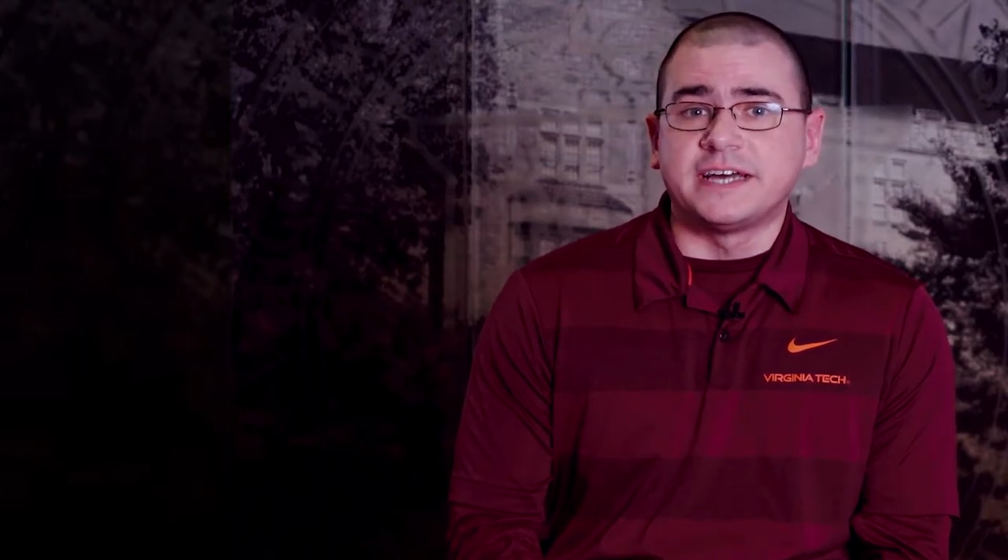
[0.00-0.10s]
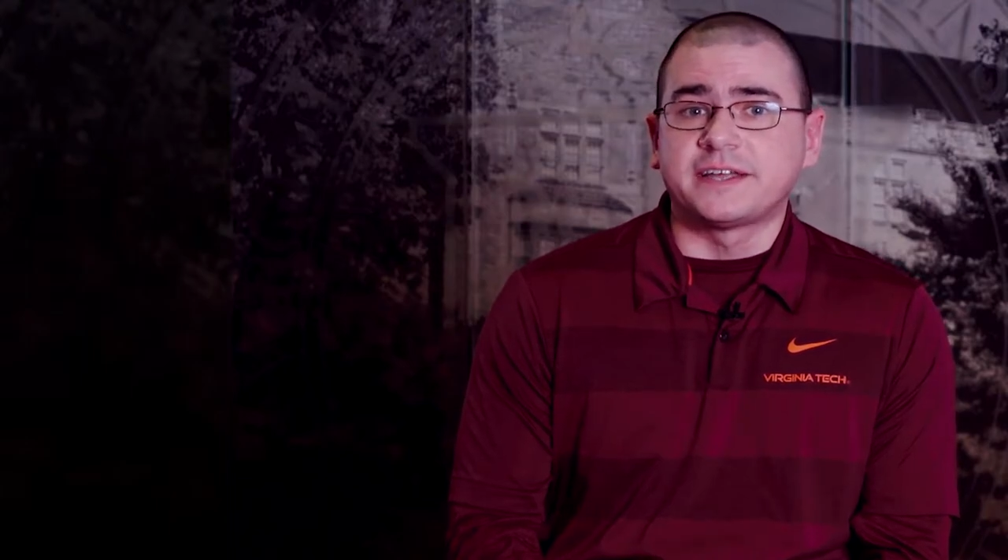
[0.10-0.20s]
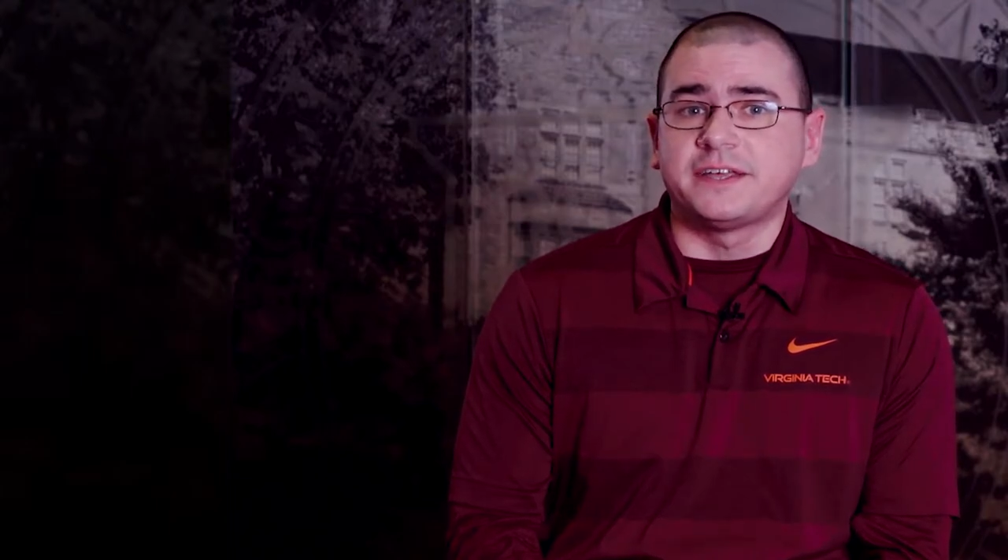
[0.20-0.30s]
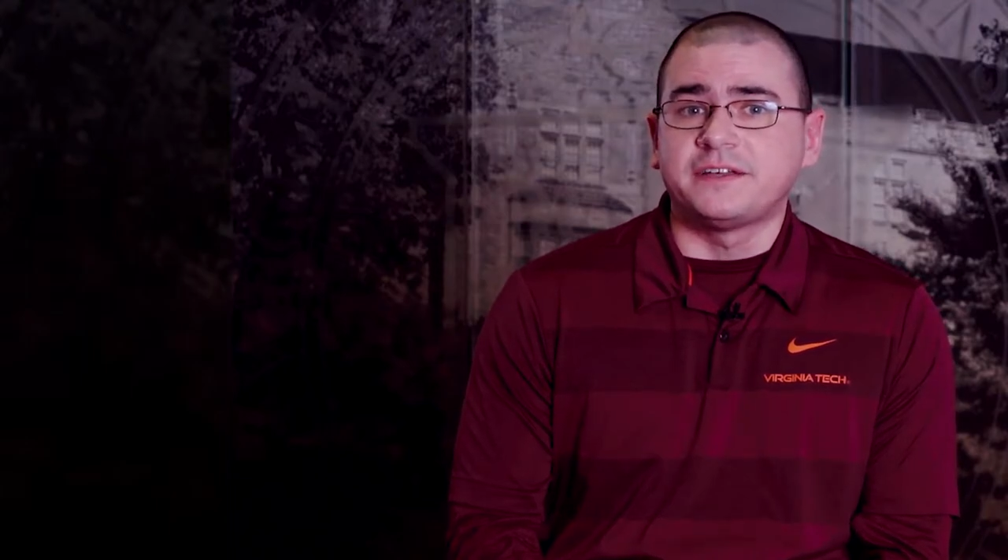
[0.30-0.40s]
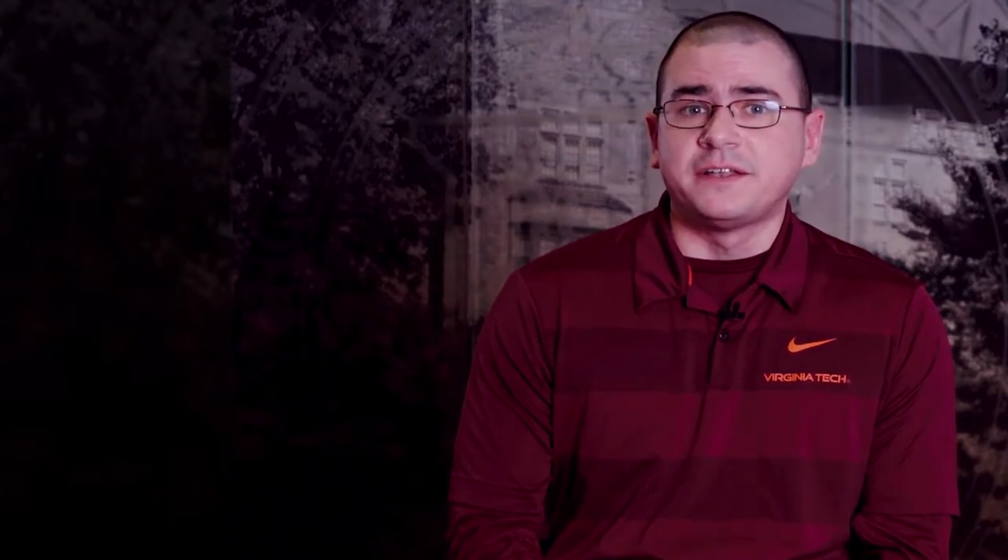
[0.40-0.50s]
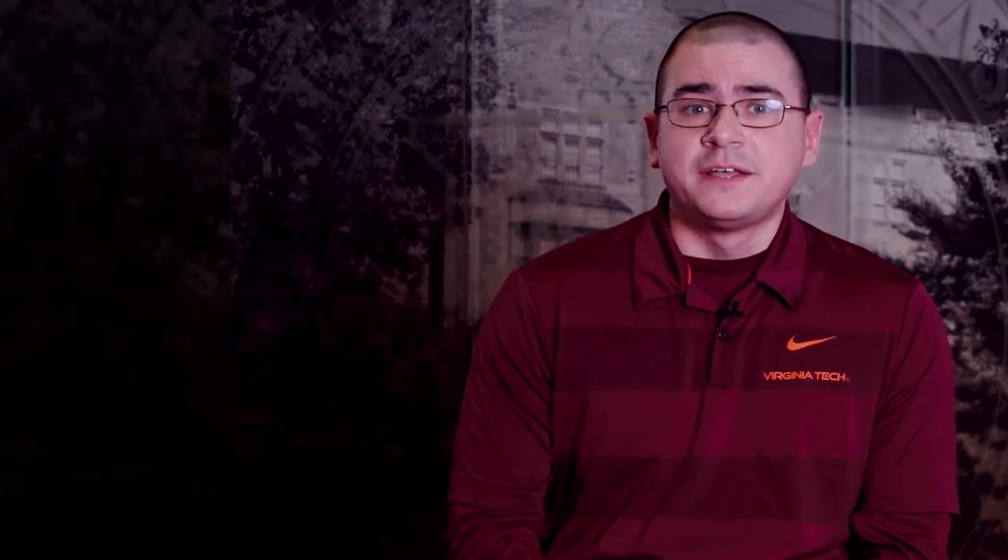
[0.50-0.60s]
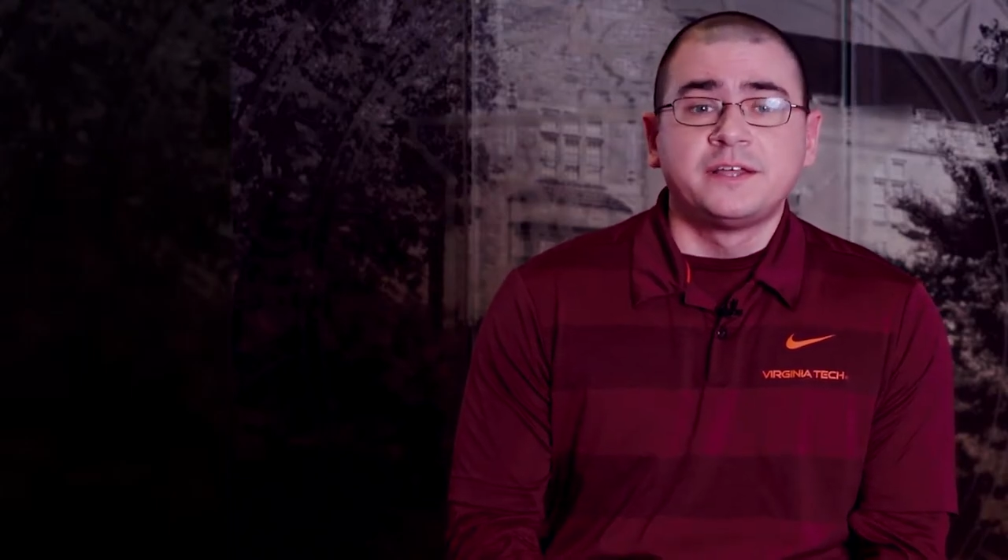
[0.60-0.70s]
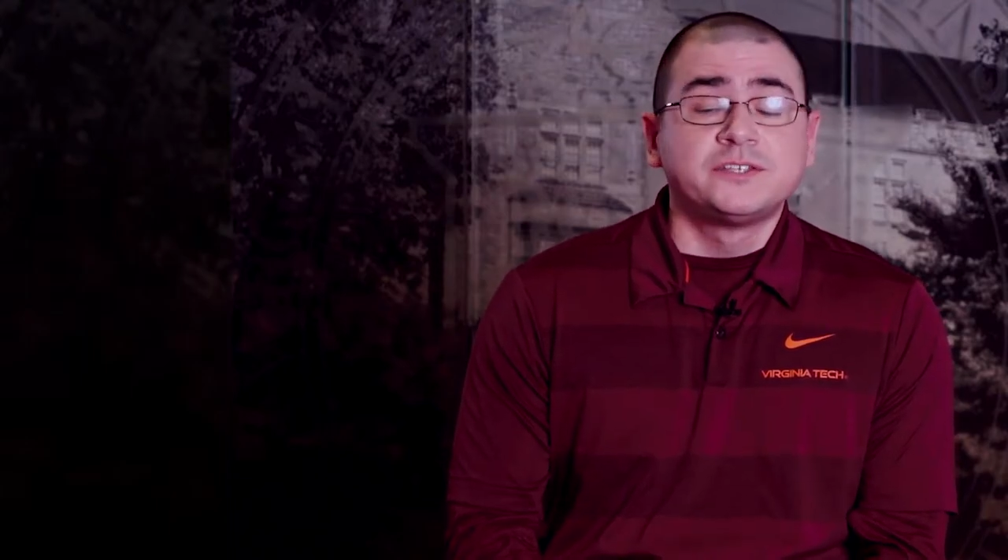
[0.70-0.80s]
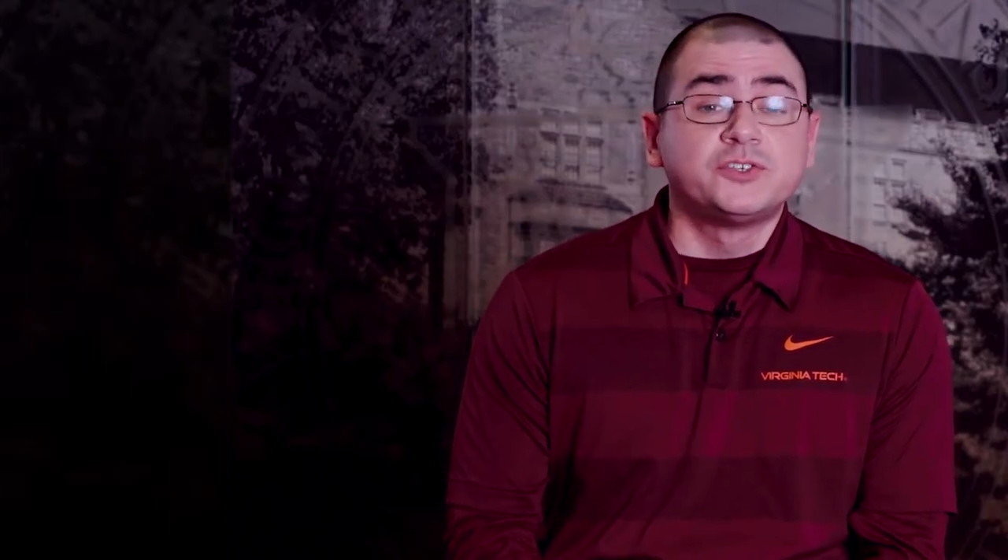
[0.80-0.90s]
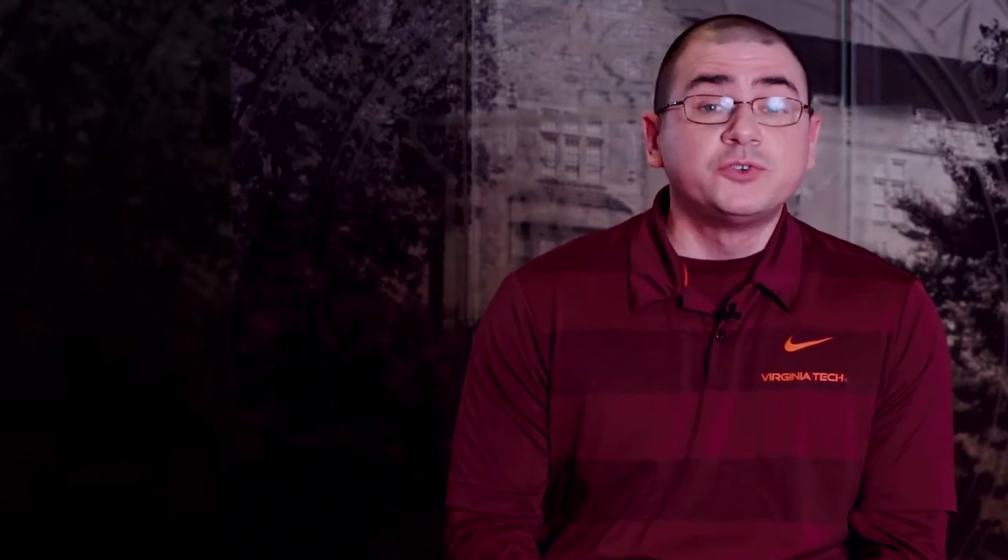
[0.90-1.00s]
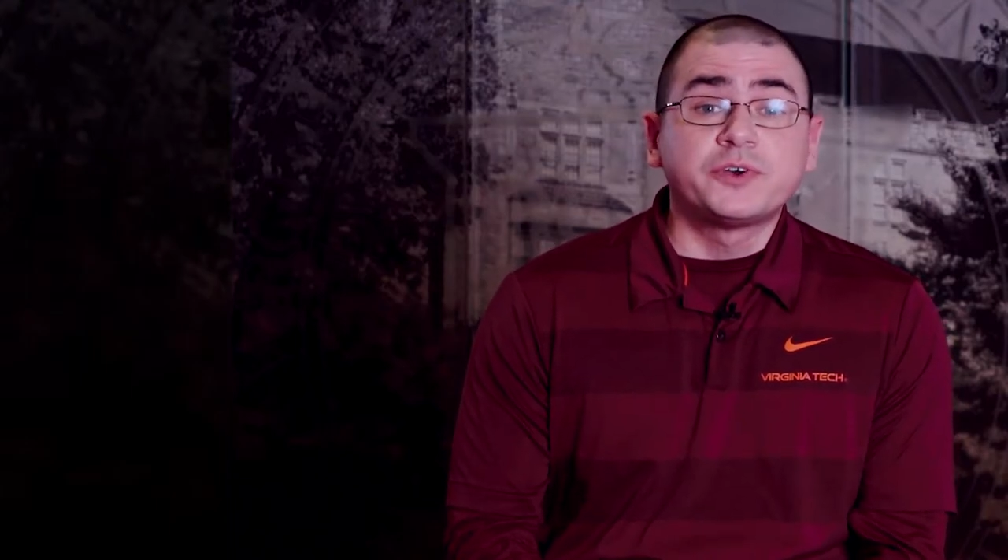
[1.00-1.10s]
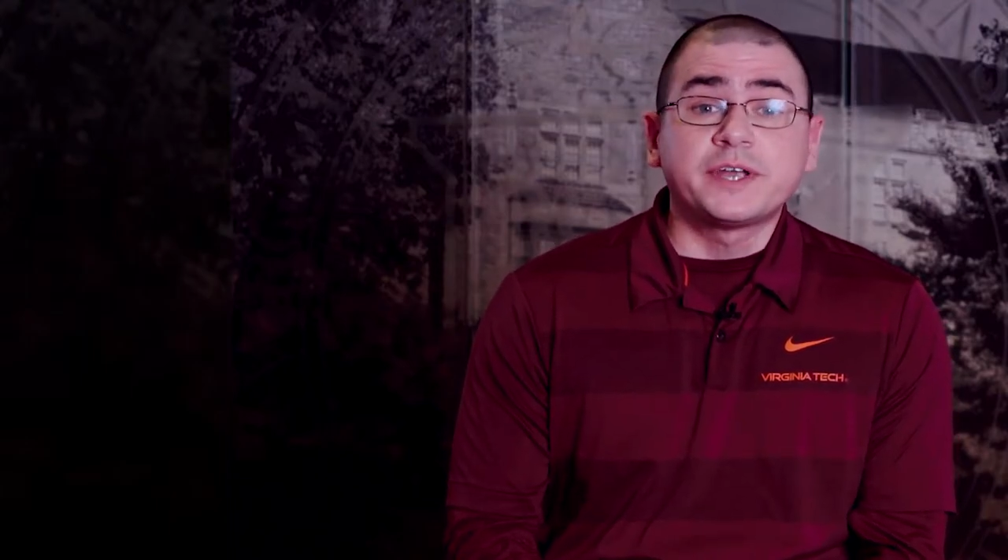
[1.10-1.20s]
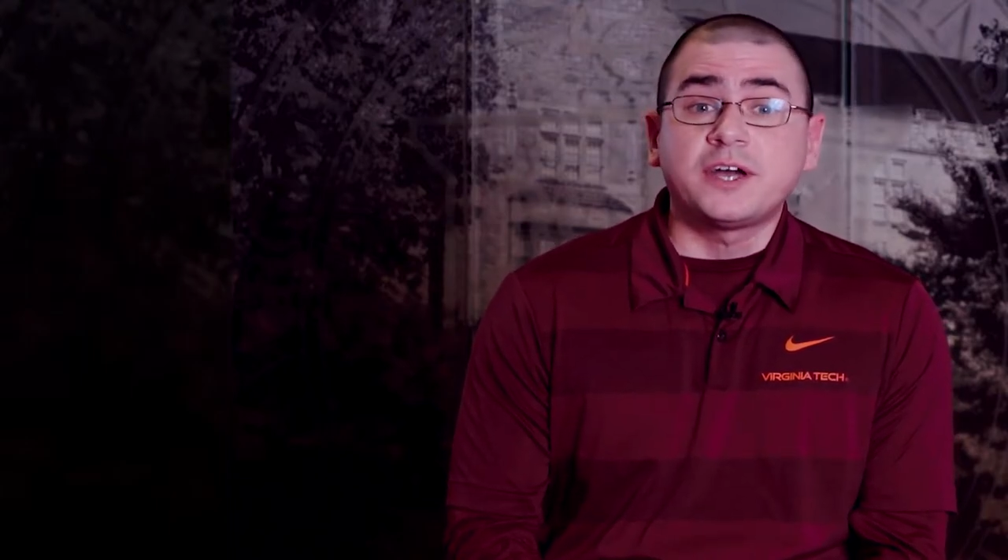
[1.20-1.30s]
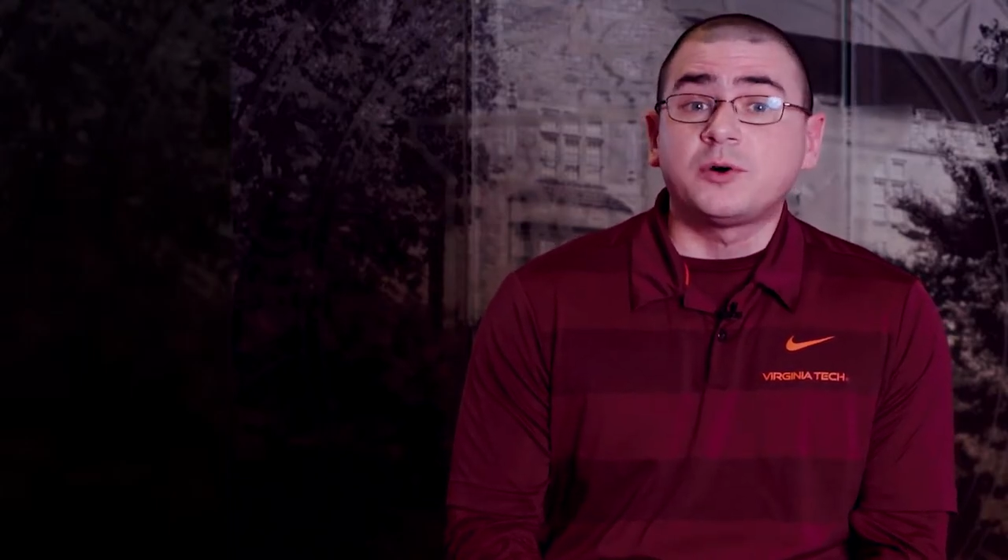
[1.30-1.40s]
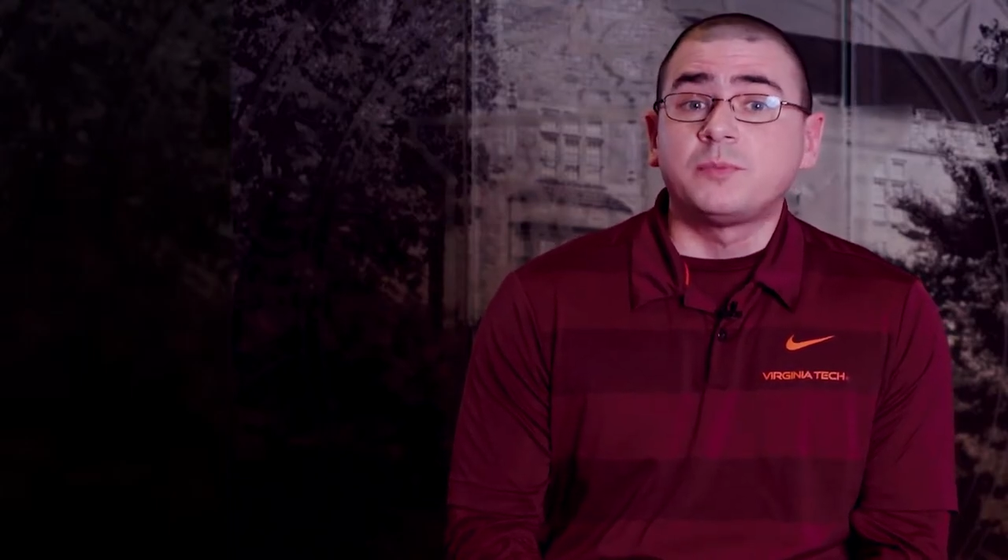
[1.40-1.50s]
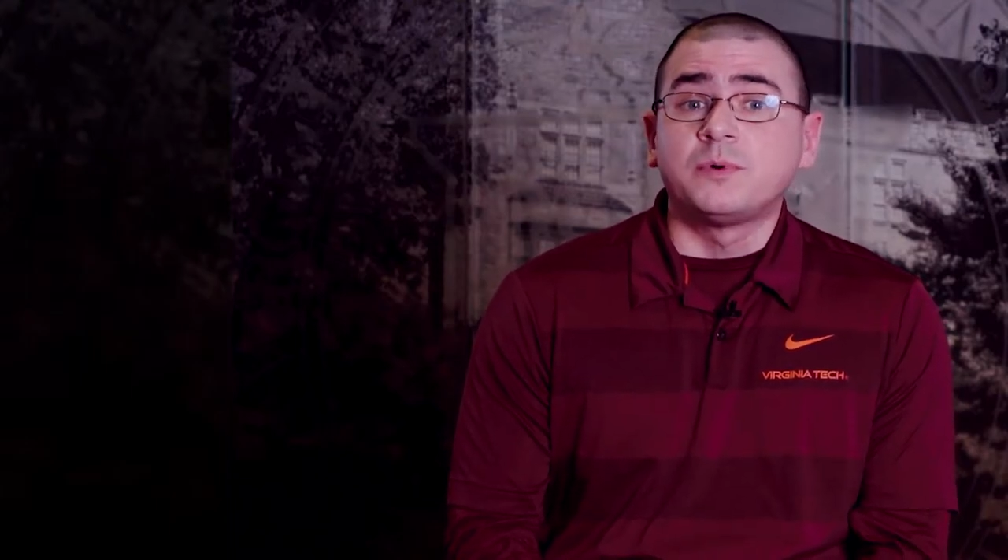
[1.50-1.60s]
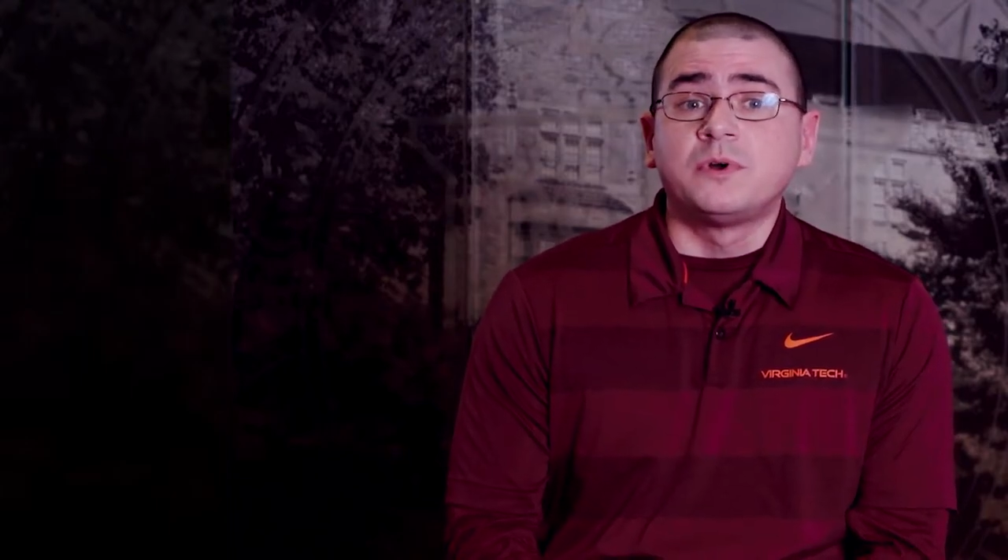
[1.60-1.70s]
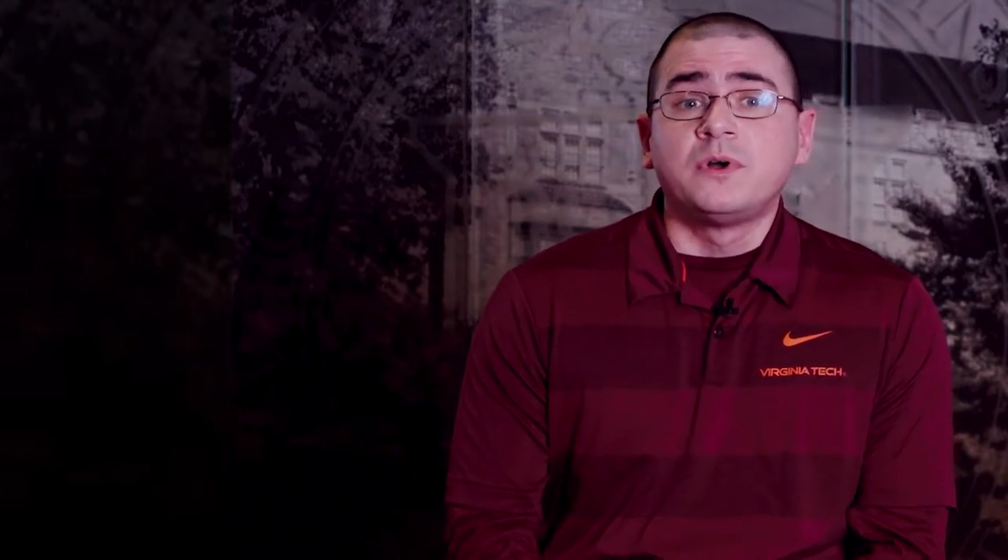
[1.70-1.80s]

that get tutoring help